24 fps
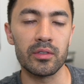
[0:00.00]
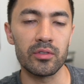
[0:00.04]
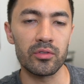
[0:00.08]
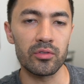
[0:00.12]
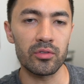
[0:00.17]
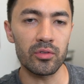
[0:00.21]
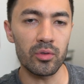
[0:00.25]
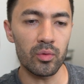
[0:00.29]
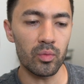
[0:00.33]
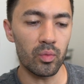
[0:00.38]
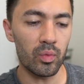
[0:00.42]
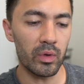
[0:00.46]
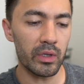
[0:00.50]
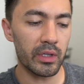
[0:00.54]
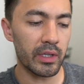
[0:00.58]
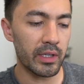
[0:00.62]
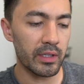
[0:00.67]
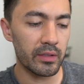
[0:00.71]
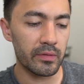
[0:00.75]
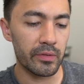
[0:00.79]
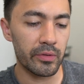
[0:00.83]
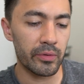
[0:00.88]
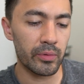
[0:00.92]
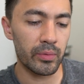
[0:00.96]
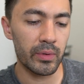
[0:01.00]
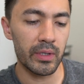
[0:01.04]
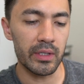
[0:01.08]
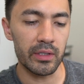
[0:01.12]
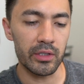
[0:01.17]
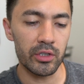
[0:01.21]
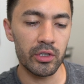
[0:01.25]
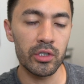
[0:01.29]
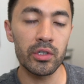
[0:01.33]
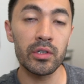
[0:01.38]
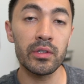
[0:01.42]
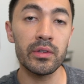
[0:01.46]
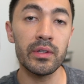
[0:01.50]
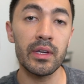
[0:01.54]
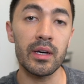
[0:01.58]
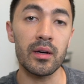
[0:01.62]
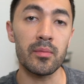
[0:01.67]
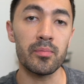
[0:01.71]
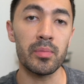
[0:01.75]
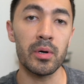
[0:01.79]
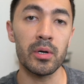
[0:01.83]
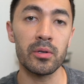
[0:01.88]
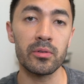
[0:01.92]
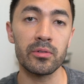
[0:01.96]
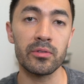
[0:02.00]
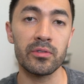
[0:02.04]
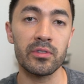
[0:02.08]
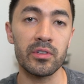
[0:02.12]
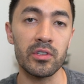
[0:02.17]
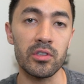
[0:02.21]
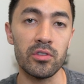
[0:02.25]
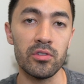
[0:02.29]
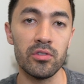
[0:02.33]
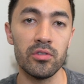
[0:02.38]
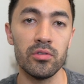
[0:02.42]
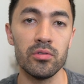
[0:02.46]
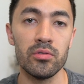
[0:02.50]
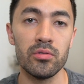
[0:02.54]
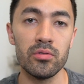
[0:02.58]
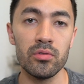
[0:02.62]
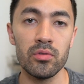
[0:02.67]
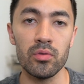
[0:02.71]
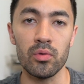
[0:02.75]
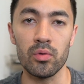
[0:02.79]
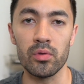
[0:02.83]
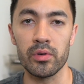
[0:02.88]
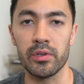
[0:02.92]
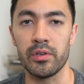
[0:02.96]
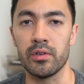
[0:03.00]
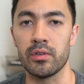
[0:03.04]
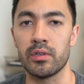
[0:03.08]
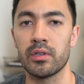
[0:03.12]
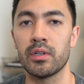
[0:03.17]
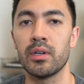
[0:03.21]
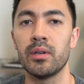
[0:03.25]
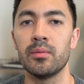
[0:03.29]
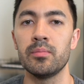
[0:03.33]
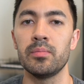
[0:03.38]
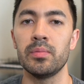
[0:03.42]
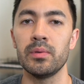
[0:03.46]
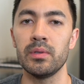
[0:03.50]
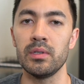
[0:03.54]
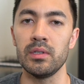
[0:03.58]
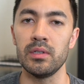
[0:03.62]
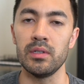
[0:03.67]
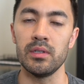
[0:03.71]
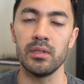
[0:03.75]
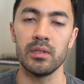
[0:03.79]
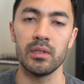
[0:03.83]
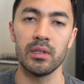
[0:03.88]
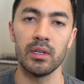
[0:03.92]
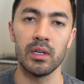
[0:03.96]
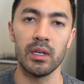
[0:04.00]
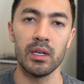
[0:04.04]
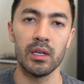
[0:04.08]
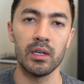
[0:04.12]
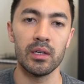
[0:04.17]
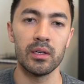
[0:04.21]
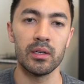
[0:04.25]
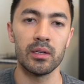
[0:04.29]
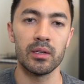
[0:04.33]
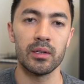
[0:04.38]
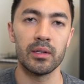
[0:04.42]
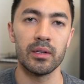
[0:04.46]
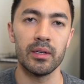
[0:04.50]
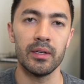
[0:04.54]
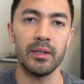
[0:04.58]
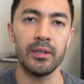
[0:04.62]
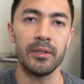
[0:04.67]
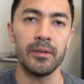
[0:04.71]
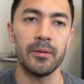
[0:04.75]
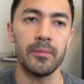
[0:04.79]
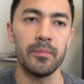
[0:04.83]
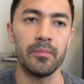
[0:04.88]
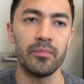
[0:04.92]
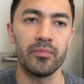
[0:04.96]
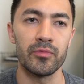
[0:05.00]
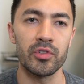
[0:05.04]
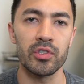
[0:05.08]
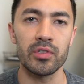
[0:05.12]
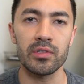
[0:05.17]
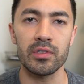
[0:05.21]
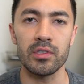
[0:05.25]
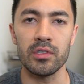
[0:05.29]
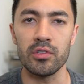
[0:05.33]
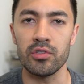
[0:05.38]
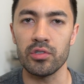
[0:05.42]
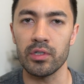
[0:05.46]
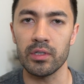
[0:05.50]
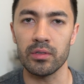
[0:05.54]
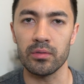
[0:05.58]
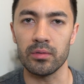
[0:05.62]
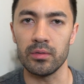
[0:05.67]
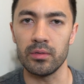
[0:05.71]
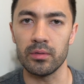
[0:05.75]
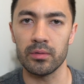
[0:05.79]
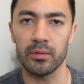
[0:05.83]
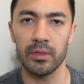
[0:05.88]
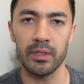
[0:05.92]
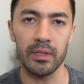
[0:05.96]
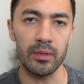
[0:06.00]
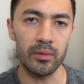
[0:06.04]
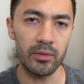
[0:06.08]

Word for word: So, what kind of threat could that pose to you or your company, um, just in general, right?